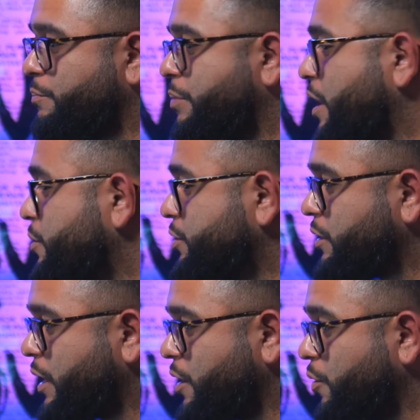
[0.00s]
barbers
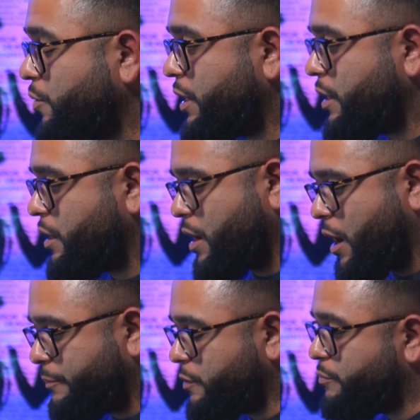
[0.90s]
can only
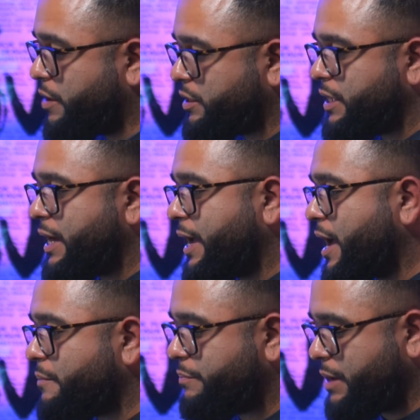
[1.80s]
help you bridge that
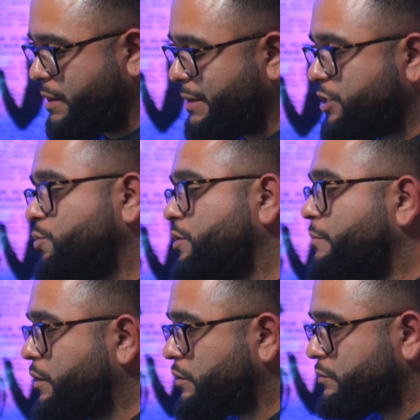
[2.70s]
gap and meet you in the
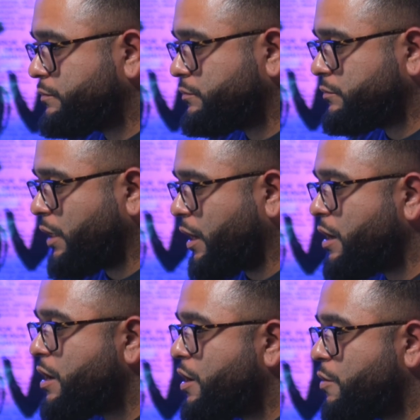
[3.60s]
middle. Okay.
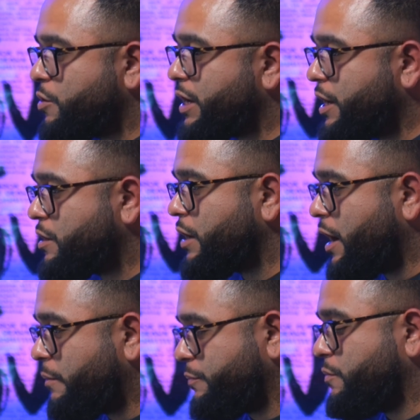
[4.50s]
We're here to
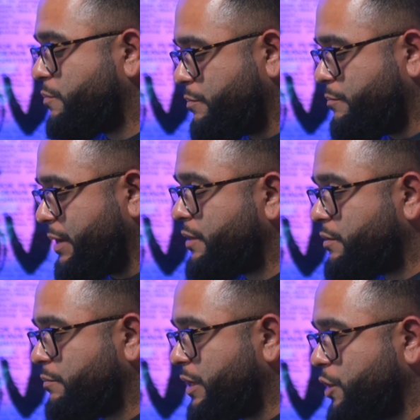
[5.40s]
help you meet
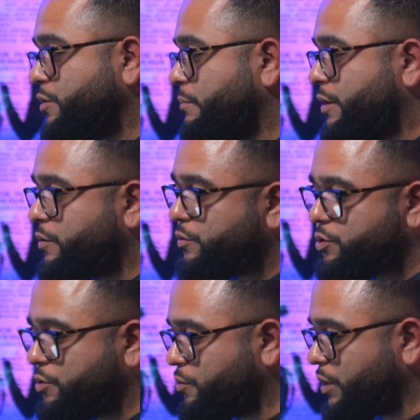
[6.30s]
you in the middle
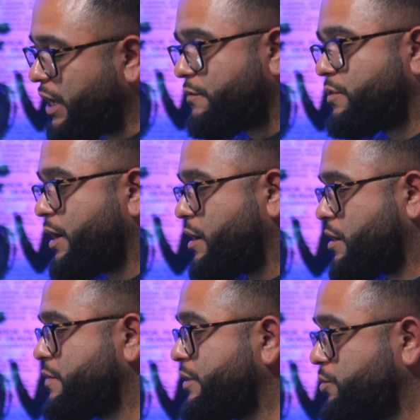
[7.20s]
to give you the
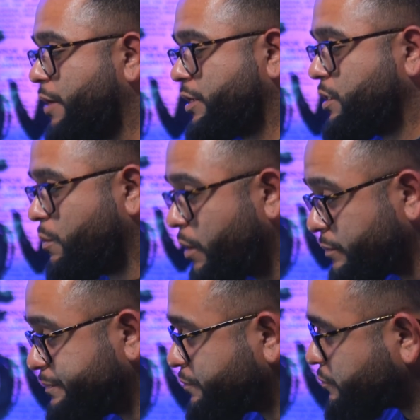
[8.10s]
haircut that you actually want.